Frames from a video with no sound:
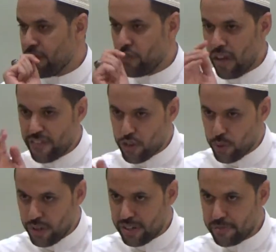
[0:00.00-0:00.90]
You have a
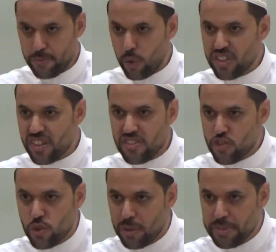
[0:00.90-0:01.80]
shura. What does
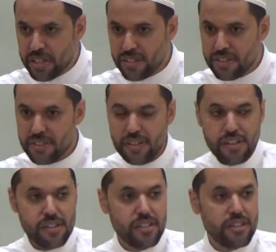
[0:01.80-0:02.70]
shura mean?
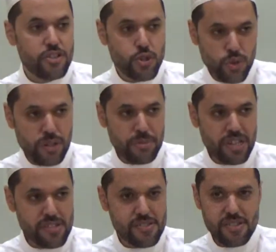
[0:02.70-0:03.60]
Shura
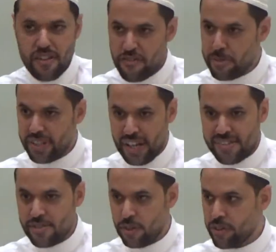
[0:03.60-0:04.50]
means everybody
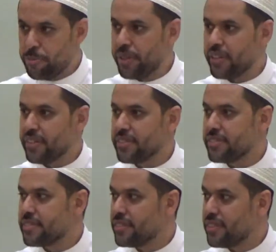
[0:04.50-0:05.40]
has his own opinion.
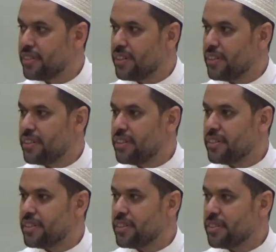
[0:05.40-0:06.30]

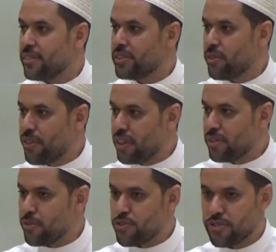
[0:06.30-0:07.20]
What do you
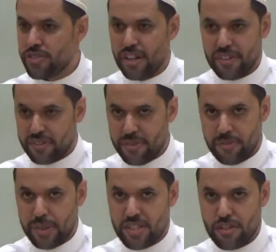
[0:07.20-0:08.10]
think? Or should the
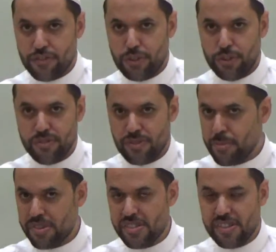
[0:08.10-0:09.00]
Battle of Uhud, the
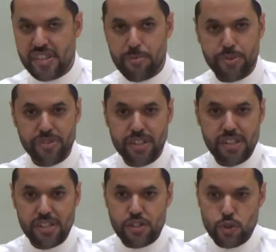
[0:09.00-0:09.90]
best example,
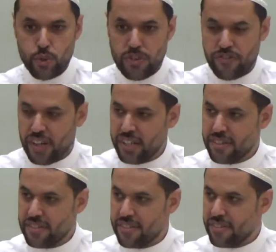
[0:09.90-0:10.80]
should we
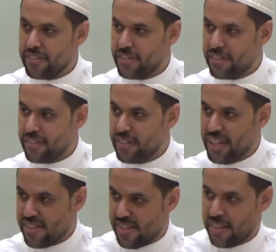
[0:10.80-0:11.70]
fight
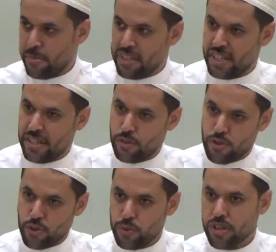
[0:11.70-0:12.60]
inside Medina or
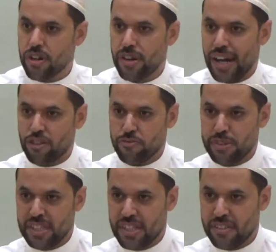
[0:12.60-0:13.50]
should we go out of
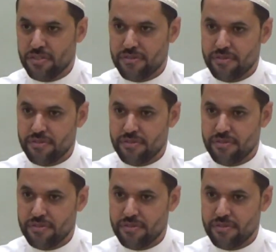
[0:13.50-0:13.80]
Medina